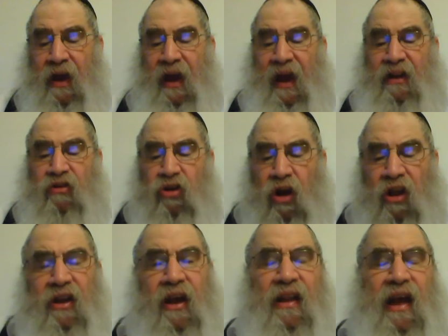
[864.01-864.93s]
A
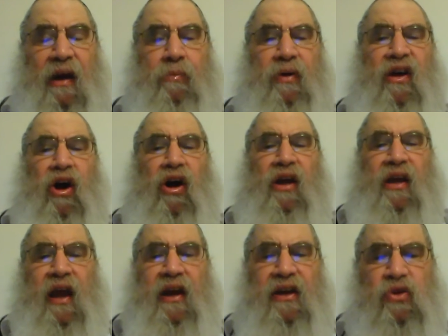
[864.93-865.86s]
toli al arba
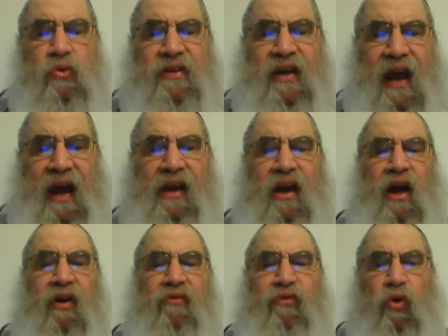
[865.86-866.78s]
kedis was hanging
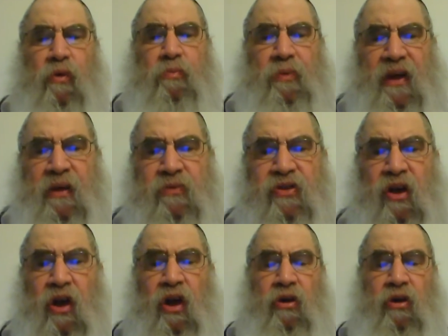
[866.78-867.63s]
on 4 beams.